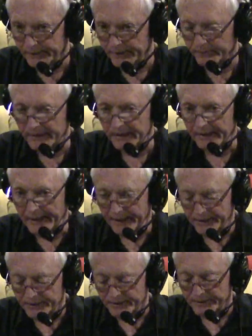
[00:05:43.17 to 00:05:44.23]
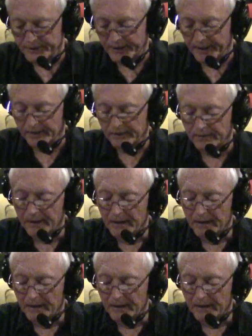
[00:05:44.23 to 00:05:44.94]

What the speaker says: It'll be the Cashton channel.